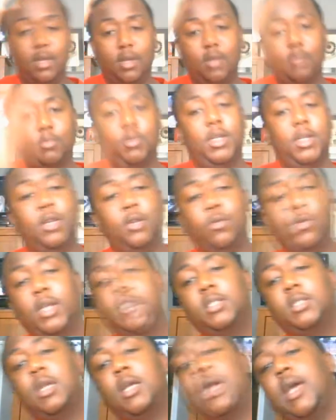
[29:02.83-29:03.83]
But anyway, he's
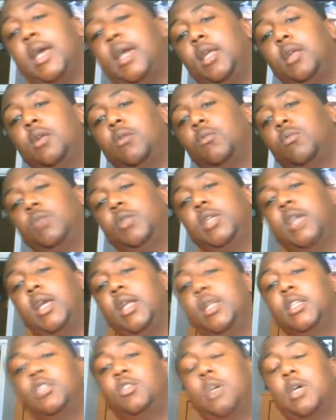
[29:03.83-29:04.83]
like, hey, we can't
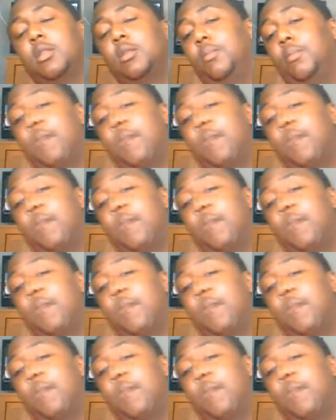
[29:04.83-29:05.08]
let you out